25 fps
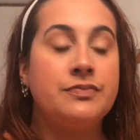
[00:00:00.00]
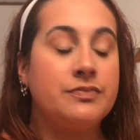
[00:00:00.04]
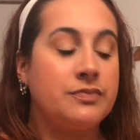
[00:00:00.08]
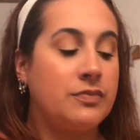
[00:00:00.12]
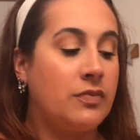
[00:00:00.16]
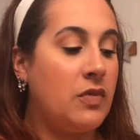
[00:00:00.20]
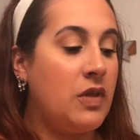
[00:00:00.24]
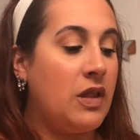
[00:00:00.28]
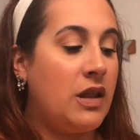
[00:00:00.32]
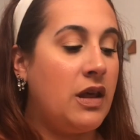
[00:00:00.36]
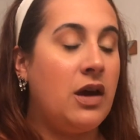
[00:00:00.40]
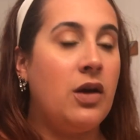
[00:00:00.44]

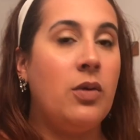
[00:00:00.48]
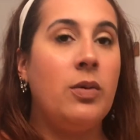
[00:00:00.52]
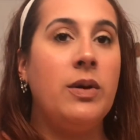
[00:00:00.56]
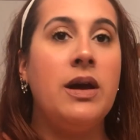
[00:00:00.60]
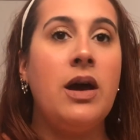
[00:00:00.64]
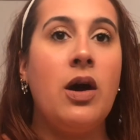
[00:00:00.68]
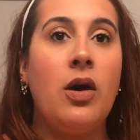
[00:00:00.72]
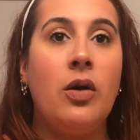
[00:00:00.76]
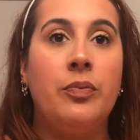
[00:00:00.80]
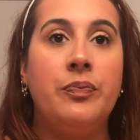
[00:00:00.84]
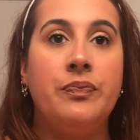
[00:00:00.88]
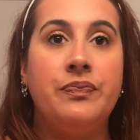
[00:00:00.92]
And there we
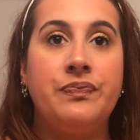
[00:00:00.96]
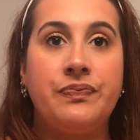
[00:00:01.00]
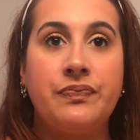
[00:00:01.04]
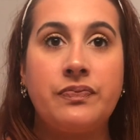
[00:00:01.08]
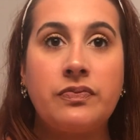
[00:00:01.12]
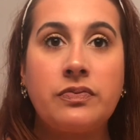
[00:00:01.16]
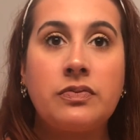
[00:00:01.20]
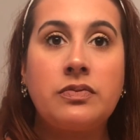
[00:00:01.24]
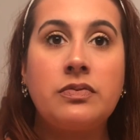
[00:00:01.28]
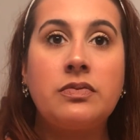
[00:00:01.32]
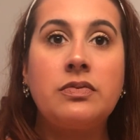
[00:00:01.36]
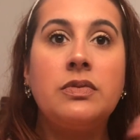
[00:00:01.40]
go.
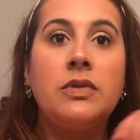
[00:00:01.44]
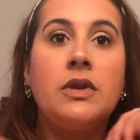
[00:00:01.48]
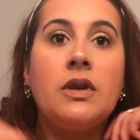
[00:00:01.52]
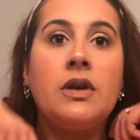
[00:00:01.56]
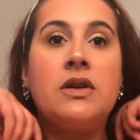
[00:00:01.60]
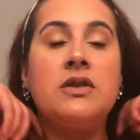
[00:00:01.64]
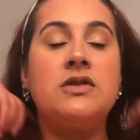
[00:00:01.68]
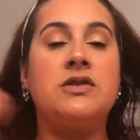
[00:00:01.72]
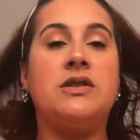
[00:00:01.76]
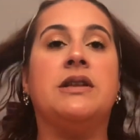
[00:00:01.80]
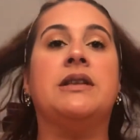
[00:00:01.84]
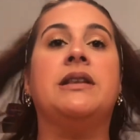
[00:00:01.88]

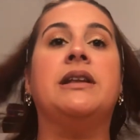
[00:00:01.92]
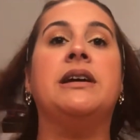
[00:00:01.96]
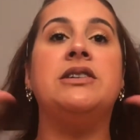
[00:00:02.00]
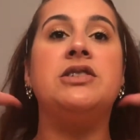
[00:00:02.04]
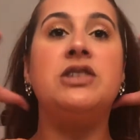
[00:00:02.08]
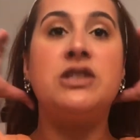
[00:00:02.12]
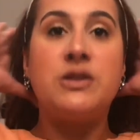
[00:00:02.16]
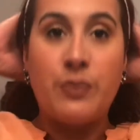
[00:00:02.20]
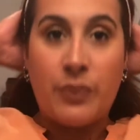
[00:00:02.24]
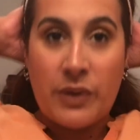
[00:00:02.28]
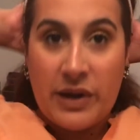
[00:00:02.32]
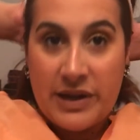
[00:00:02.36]
So then that
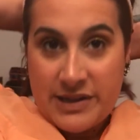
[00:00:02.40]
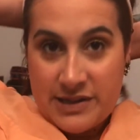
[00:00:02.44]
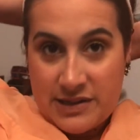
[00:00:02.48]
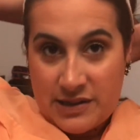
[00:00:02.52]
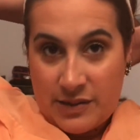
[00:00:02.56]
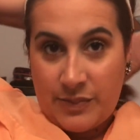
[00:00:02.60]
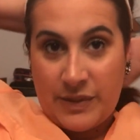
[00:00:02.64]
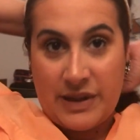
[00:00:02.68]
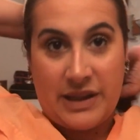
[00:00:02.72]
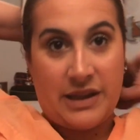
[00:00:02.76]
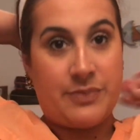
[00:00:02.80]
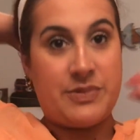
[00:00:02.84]
just brightens
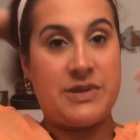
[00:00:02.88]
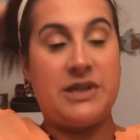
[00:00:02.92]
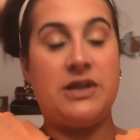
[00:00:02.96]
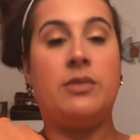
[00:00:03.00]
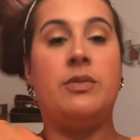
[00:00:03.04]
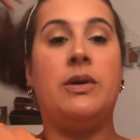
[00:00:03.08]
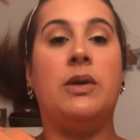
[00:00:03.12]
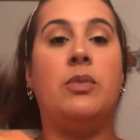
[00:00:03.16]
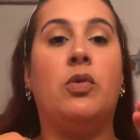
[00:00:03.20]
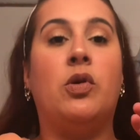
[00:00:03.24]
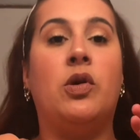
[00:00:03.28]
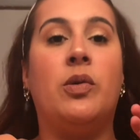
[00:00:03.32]
up my lips a
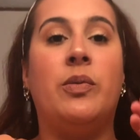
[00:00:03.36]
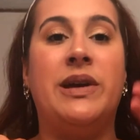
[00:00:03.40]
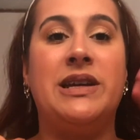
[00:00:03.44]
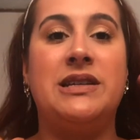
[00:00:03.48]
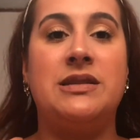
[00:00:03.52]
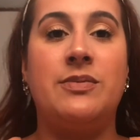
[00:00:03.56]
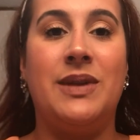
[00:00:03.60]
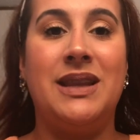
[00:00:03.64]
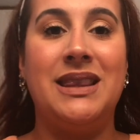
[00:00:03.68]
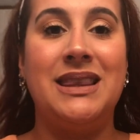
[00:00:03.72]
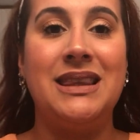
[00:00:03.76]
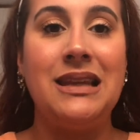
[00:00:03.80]
little bit more, makes
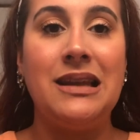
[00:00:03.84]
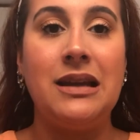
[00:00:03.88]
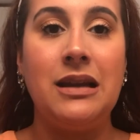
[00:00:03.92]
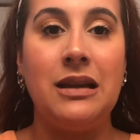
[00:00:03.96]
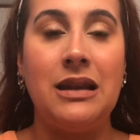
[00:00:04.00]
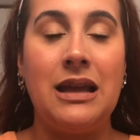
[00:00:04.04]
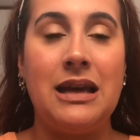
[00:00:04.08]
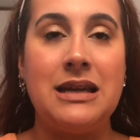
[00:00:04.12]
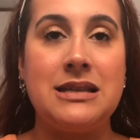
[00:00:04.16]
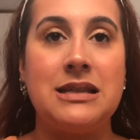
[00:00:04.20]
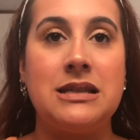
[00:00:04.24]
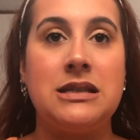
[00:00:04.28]
them a little
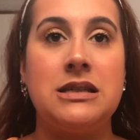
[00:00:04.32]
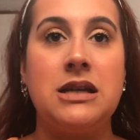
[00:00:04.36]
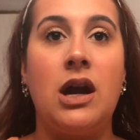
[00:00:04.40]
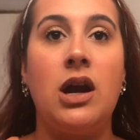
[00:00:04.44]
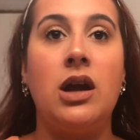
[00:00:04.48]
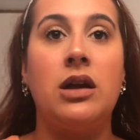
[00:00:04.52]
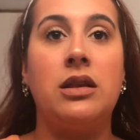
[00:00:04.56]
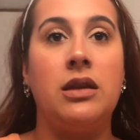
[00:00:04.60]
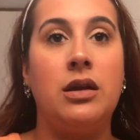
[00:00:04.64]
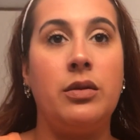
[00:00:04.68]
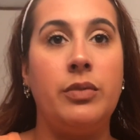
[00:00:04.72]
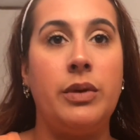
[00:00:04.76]
less
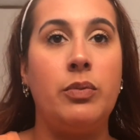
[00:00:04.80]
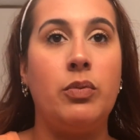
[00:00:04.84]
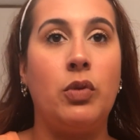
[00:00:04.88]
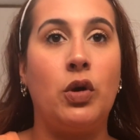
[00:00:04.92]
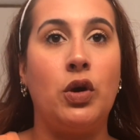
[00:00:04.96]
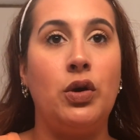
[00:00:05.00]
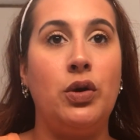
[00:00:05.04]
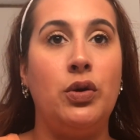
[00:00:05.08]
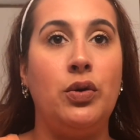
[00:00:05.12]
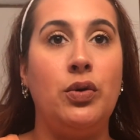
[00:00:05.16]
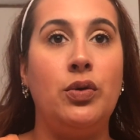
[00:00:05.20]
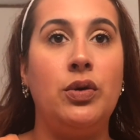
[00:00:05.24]
dark, a little bit more
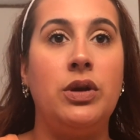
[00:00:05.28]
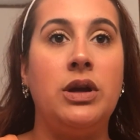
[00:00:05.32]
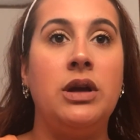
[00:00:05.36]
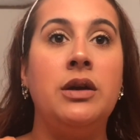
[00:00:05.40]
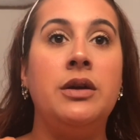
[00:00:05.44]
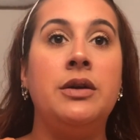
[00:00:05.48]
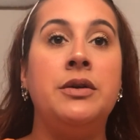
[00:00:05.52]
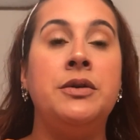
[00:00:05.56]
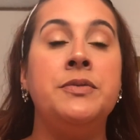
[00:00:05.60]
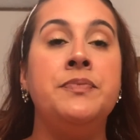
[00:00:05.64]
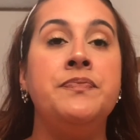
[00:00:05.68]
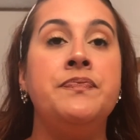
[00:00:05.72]
nude.
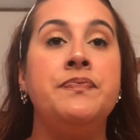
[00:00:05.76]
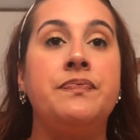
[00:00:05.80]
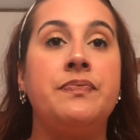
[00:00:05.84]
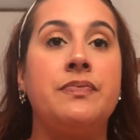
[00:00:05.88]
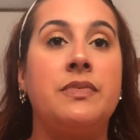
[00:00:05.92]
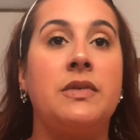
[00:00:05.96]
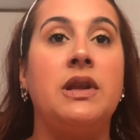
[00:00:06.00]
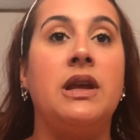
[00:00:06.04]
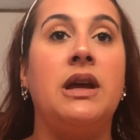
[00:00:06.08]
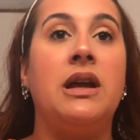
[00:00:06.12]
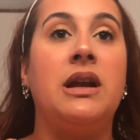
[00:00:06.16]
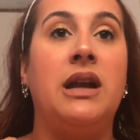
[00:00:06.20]

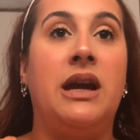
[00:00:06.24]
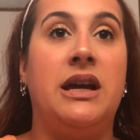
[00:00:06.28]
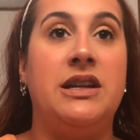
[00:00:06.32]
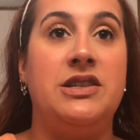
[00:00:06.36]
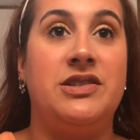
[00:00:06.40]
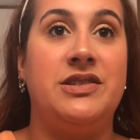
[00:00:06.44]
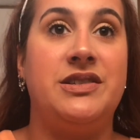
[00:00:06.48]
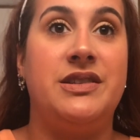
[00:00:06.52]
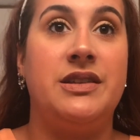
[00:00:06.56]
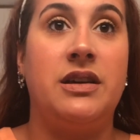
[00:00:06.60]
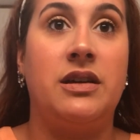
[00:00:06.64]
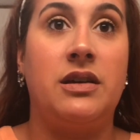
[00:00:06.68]
And I
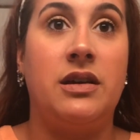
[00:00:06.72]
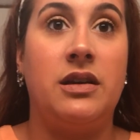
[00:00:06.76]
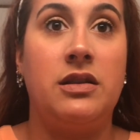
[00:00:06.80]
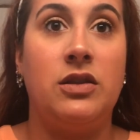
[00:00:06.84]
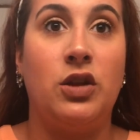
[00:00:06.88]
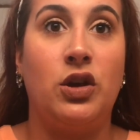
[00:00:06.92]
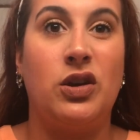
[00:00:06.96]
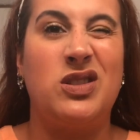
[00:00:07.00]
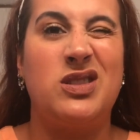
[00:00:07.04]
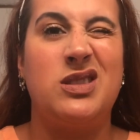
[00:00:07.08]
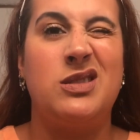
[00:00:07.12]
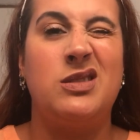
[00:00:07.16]
just think it
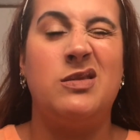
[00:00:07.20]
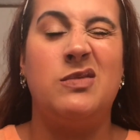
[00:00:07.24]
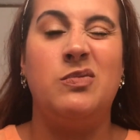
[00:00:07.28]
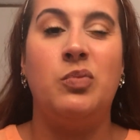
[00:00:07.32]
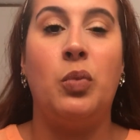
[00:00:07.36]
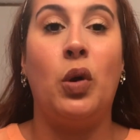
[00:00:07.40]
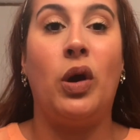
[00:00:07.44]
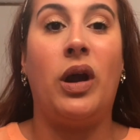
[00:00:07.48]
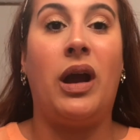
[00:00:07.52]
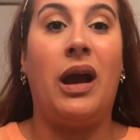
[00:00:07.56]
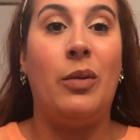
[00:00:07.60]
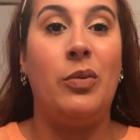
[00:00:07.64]
looks
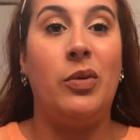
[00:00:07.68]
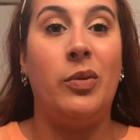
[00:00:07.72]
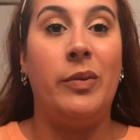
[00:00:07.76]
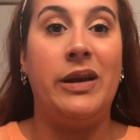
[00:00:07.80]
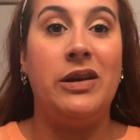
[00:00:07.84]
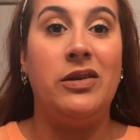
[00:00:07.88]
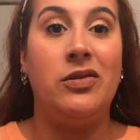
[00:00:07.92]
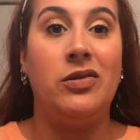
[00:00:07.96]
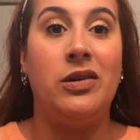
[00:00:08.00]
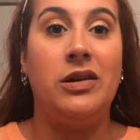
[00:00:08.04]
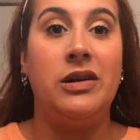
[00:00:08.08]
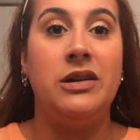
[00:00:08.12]
more
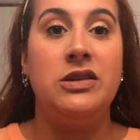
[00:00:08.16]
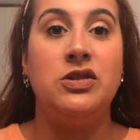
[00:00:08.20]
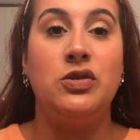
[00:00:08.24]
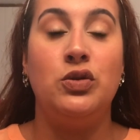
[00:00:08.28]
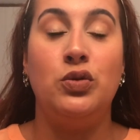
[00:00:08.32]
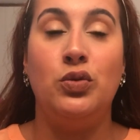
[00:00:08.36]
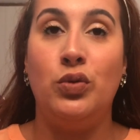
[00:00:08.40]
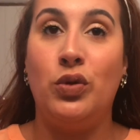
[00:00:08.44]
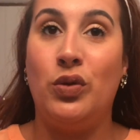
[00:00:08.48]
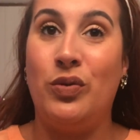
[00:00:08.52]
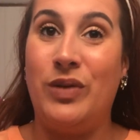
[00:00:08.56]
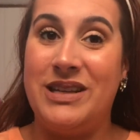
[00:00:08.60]
complementary
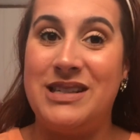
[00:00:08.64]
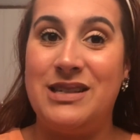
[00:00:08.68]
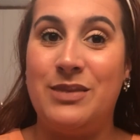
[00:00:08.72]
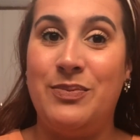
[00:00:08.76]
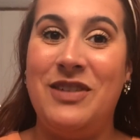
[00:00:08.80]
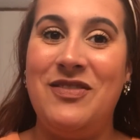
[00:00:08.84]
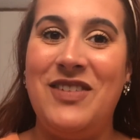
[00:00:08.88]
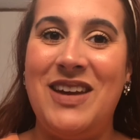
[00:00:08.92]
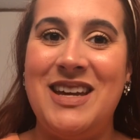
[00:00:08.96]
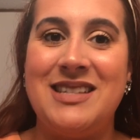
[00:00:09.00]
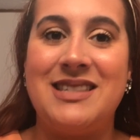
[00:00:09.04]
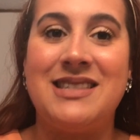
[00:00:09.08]
to the rest of my
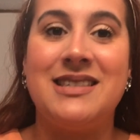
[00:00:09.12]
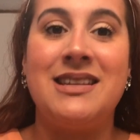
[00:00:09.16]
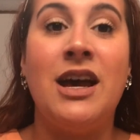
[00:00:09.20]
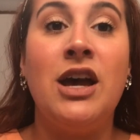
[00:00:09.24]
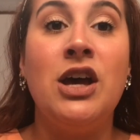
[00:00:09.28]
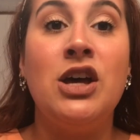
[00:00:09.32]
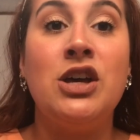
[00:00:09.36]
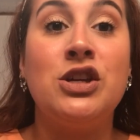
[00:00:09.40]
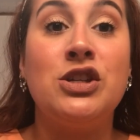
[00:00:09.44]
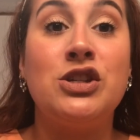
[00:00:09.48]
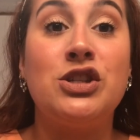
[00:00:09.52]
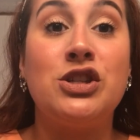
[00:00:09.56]
face.
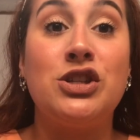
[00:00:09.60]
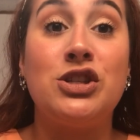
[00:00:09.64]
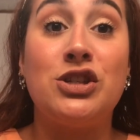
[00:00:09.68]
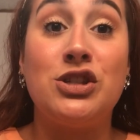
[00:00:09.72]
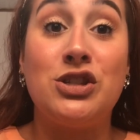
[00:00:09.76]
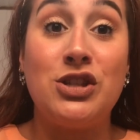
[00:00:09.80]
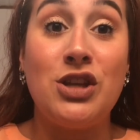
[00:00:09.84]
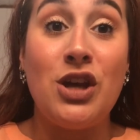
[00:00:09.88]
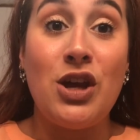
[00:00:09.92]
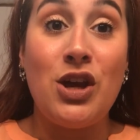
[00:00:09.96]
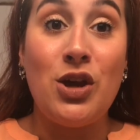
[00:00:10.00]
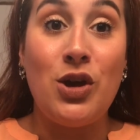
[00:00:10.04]

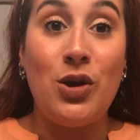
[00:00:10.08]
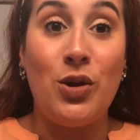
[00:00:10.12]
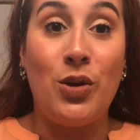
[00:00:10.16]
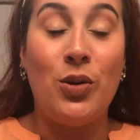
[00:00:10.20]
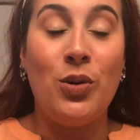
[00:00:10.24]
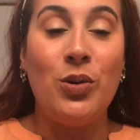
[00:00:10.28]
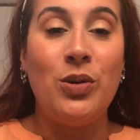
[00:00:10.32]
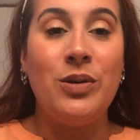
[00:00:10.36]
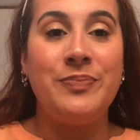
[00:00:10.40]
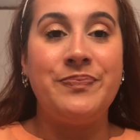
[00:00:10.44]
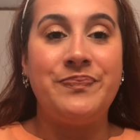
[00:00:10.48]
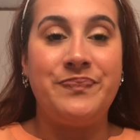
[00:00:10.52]

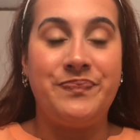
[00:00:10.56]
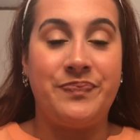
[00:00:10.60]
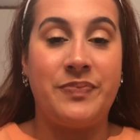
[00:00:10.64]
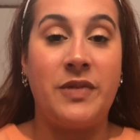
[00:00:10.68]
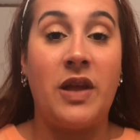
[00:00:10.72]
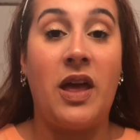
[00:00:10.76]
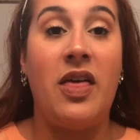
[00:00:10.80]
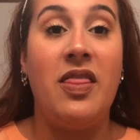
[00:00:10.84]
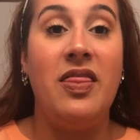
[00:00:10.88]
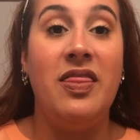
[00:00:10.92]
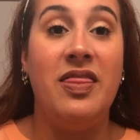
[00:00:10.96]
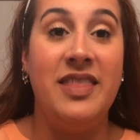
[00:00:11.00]
So
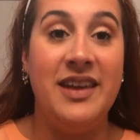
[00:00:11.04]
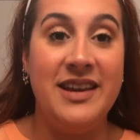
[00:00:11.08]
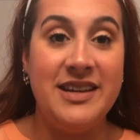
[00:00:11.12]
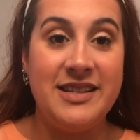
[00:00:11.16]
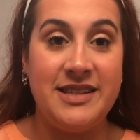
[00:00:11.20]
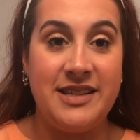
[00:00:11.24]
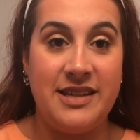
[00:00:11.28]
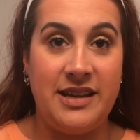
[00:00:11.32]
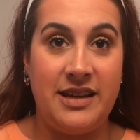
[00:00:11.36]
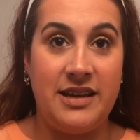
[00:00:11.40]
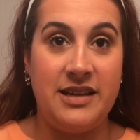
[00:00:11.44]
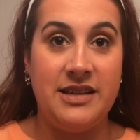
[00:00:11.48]

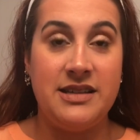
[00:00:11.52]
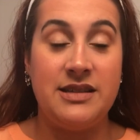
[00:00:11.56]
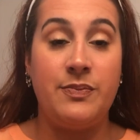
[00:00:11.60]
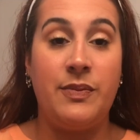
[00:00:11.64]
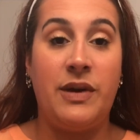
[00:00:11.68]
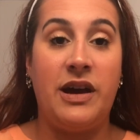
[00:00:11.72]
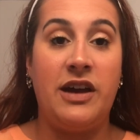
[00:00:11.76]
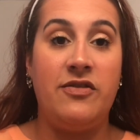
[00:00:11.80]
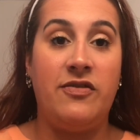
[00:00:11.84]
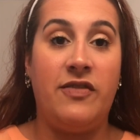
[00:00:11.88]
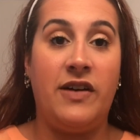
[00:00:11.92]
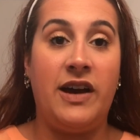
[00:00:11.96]
this is
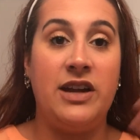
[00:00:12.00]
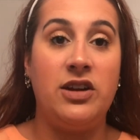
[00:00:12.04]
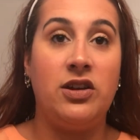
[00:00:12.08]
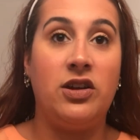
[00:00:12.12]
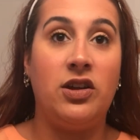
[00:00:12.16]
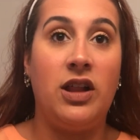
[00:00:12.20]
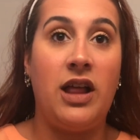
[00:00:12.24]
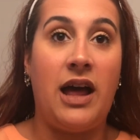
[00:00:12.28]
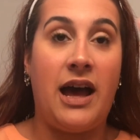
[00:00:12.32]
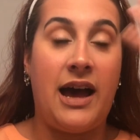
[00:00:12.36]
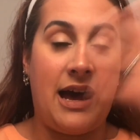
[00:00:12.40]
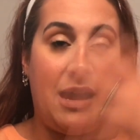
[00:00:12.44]
my
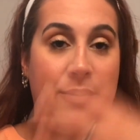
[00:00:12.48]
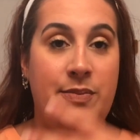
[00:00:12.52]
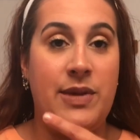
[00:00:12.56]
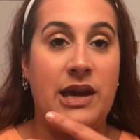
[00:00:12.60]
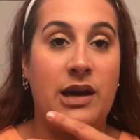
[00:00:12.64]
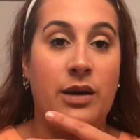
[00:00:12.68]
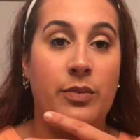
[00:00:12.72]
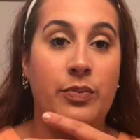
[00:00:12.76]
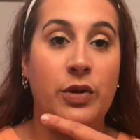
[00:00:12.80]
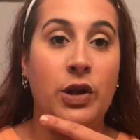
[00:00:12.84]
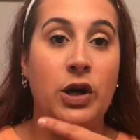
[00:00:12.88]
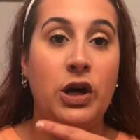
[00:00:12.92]
final eye
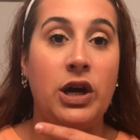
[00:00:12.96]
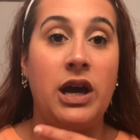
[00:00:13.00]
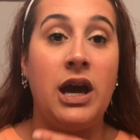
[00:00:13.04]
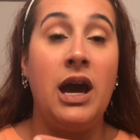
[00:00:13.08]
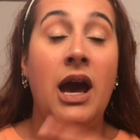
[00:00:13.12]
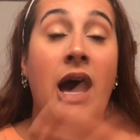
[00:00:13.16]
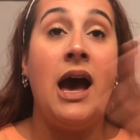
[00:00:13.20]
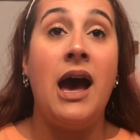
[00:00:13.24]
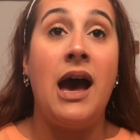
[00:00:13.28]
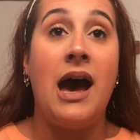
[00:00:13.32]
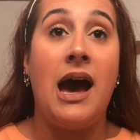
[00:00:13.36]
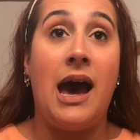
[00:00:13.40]
makeup look.
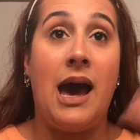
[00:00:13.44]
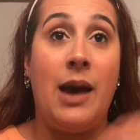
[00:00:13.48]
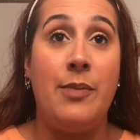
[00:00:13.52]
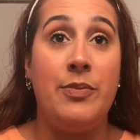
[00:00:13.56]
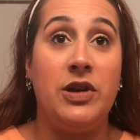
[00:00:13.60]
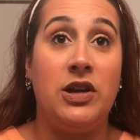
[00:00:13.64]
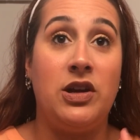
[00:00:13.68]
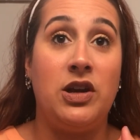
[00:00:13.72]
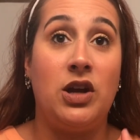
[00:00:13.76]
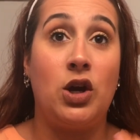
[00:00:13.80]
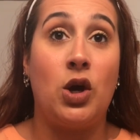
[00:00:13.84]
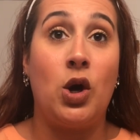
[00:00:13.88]
I'm
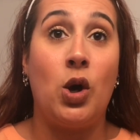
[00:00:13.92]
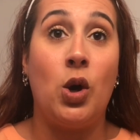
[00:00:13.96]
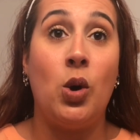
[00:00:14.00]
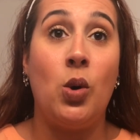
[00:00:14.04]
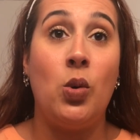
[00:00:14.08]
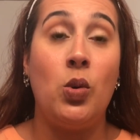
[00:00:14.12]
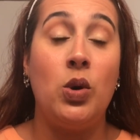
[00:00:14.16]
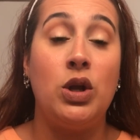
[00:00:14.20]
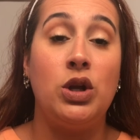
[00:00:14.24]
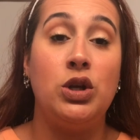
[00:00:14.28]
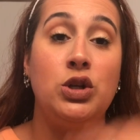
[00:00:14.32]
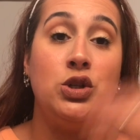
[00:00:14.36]
gonna
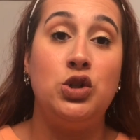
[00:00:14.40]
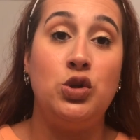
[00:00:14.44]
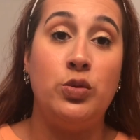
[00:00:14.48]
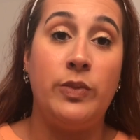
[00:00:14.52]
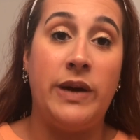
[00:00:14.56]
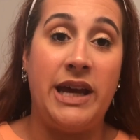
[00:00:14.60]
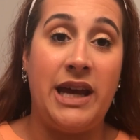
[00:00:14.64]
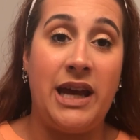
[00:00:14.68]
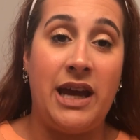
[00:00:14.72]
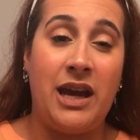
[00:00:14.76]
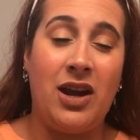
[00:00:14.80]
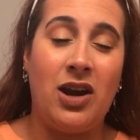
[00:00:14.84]
go do
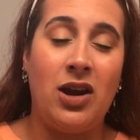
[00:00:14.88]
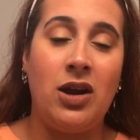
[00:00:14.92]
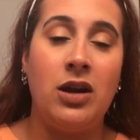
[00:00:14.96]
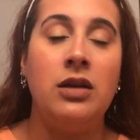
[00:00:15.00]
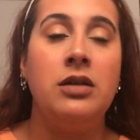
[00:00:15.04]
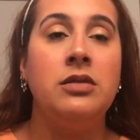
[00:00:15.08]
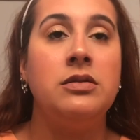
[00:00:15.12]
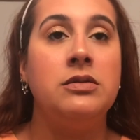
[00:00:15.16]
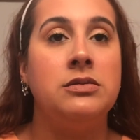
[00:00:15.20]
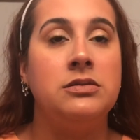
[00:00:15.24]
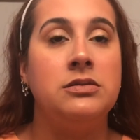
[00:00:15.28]
my hair.